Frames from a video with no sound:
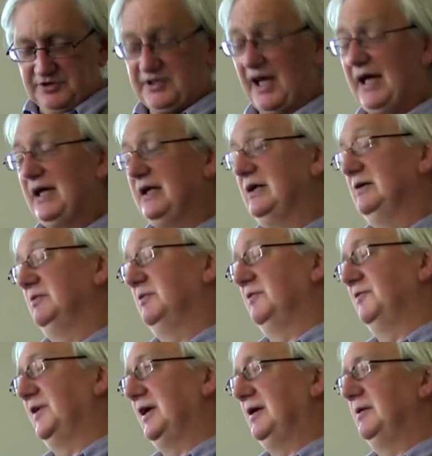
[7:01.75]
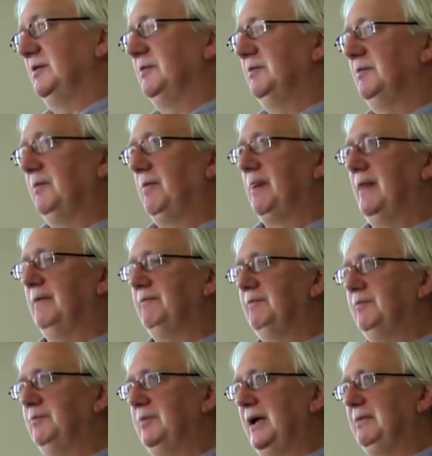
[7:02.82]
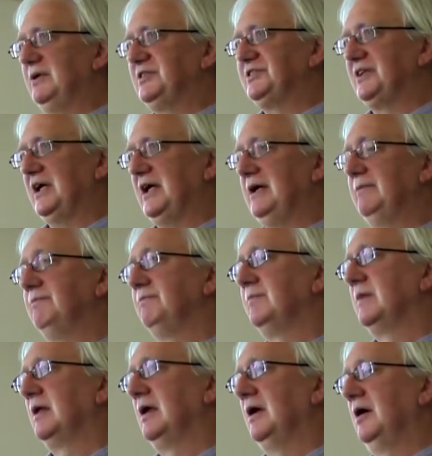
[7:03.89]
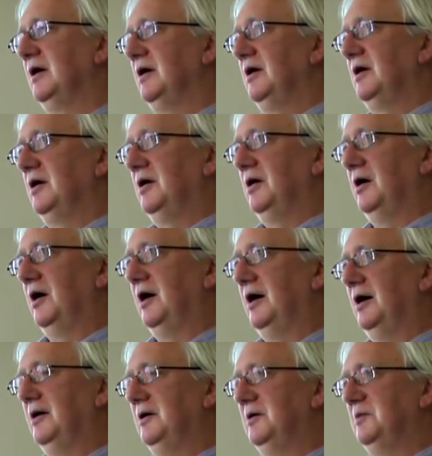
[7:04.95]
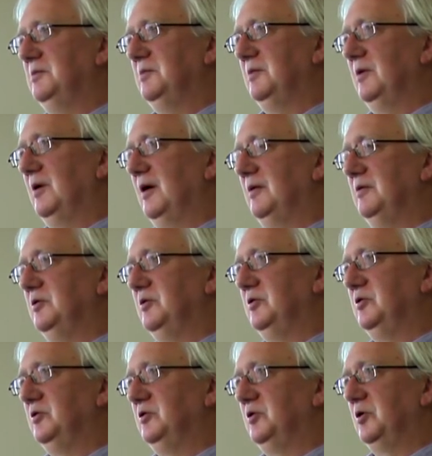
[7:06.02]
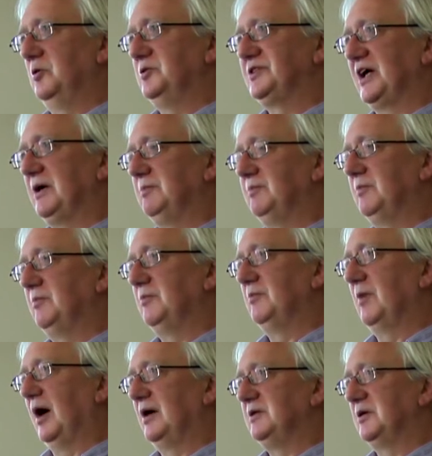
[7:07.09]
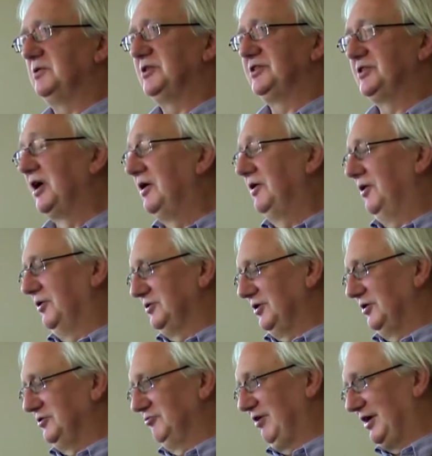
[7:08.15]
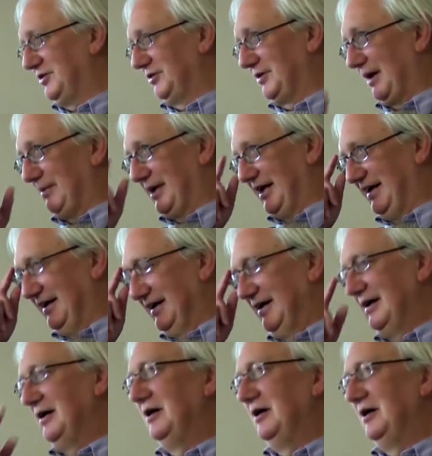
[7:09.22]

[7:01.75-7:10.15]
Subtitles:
Today, the BBC news I noticed on the radio coming here